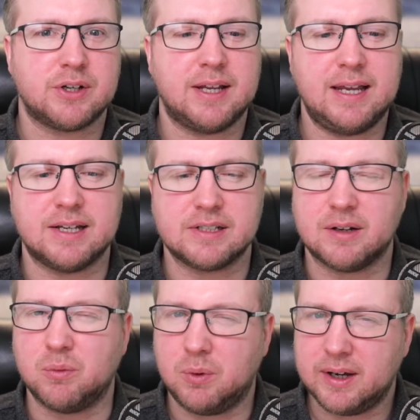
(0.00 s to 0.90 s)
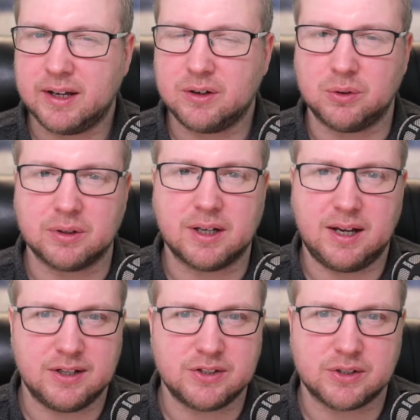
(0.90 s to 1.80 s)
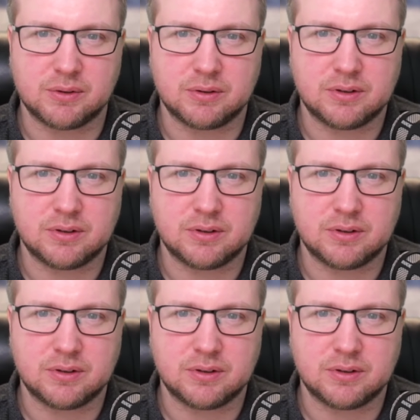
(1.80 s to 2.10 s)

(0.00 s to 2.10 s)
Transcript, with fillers: is and why I called it Intune.